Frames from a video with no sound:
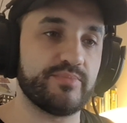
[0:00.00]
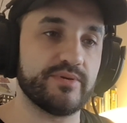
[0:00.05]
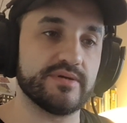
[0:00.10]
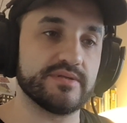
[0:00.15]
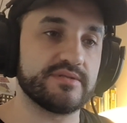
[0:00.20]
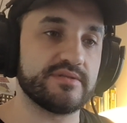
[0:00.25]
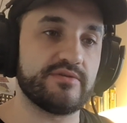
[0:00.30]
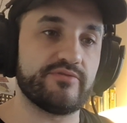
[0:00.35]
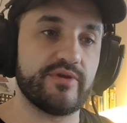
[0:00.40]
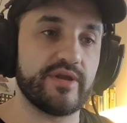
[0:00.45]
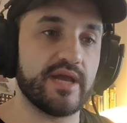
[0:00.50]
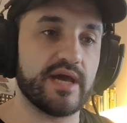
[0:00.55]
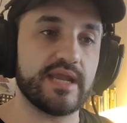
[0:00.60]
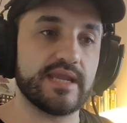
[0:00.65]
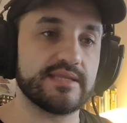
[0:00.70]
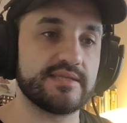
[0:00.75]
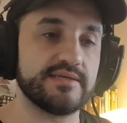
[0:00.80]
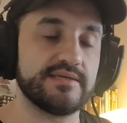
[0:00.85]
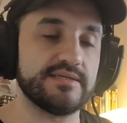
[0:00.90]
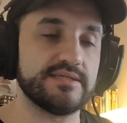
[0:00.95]
but the
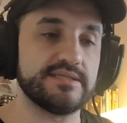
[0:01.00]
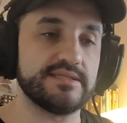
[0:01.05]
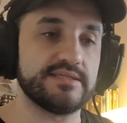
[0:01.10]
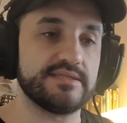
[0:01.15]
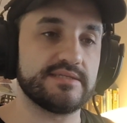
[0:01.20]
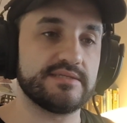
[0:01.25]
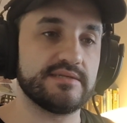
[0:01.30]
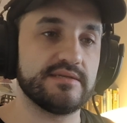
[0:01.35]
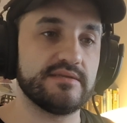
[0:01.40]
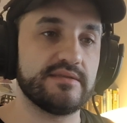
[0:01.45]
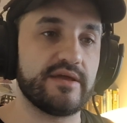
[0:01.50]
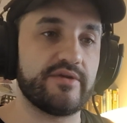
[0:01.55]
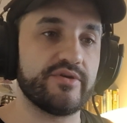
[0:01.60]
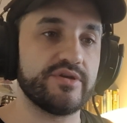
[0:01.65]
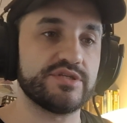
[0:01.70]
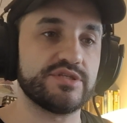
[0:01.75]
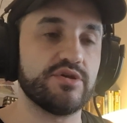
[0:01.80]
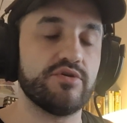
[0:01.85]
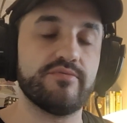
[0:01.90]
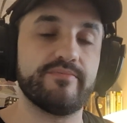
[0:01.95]
reality is there
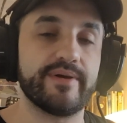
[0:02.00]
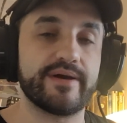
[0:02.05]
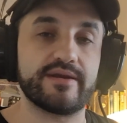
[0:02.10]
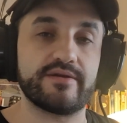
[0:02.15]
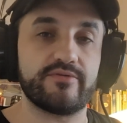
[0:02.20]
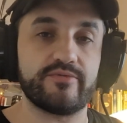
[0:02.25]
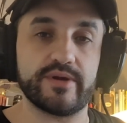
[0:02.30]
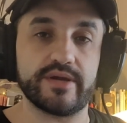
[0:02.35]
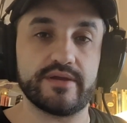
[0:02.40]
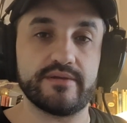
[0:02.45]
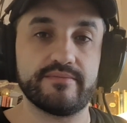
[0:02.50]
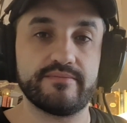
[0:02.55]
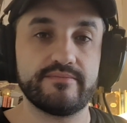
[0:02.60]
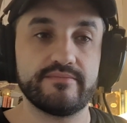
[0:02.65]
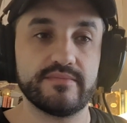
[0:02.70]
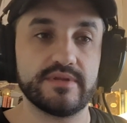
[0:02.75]
is no better way.